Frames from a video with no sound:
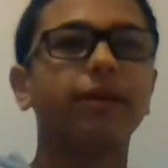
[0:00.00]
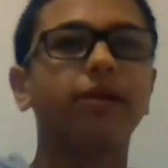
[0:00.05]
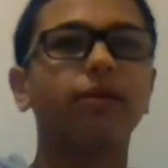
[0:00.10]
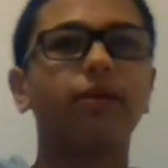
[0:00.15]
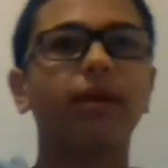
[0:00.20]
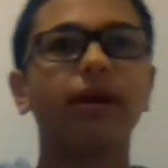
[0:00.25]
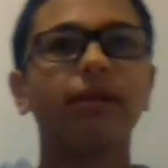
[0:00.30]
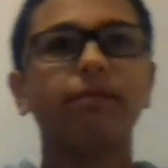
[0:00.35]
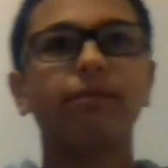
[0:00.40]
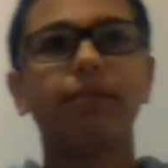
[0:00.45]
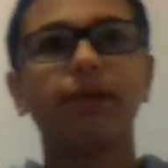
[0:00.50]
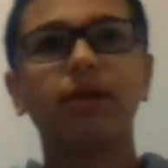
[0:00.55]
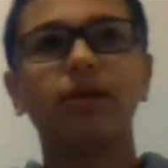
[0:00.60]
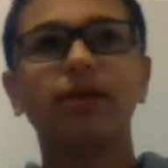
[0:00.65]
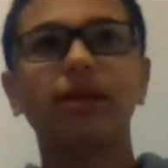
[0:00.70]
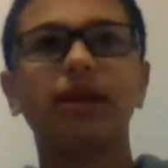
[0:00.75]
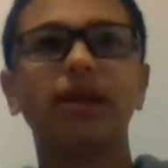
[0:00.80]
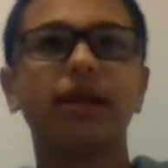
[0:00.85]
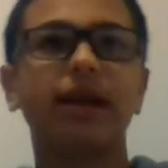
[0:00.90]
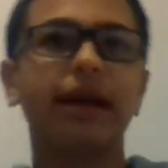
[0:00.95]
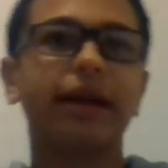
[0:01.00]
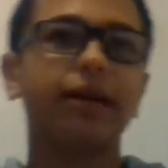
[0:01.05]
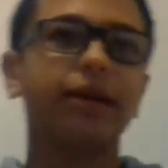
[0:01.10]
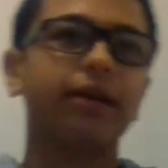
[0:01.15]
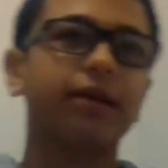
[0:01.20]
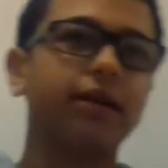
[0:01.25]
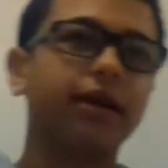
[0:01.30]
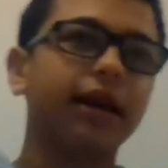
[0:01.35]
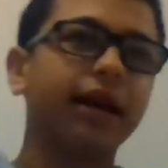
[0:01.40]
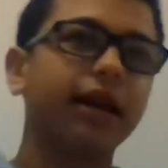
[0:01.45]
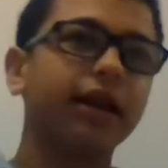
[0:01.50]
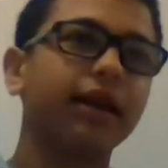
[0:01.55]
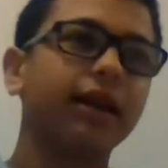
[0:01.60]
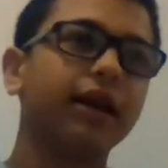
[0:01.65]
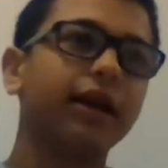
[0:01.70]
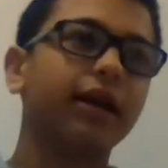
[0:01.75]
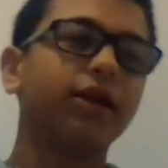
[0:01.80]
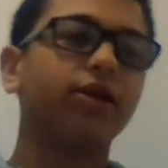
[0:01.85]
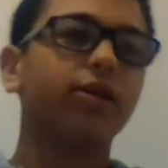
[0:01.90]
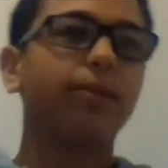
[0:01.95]
when Bill and
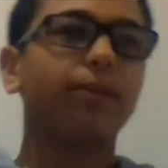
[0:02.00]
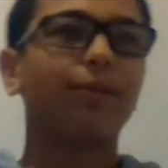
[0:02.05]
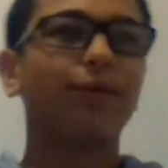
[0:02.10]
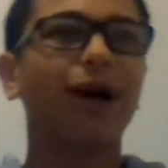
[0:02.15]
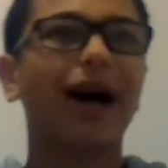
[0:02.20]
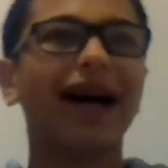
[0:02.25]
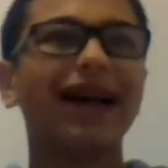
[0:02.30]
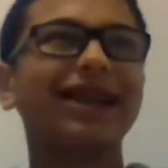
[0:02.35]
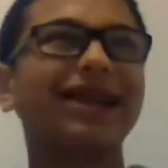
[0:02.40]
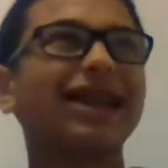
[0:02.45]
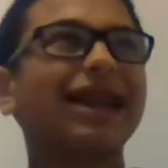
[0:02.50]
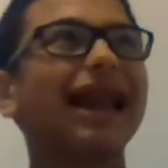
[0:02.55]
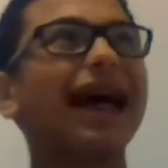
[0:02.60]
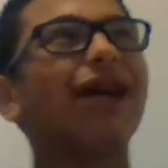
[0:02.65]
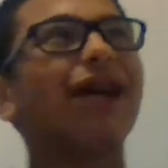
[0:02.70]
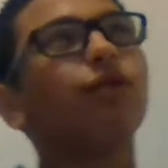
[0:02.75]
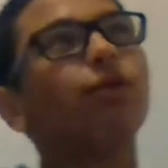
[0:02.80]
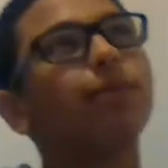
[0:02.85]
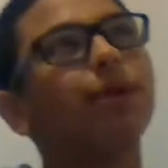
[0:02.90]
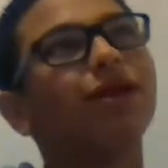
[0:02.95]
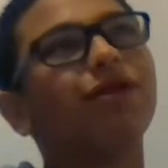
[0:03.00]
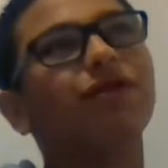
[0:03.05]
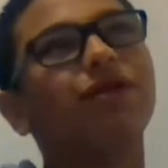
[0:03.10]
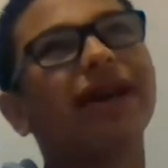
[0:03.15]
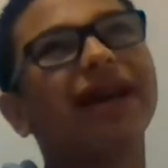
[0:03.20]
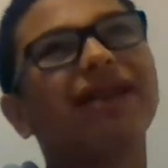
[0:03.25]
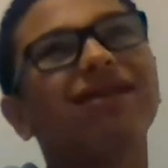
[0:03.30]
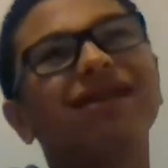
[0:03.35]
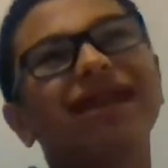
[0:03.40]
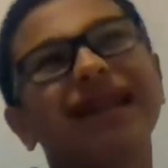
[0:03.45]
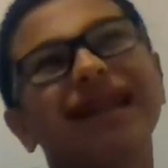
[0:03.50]
the bride didn't have a big fight. It was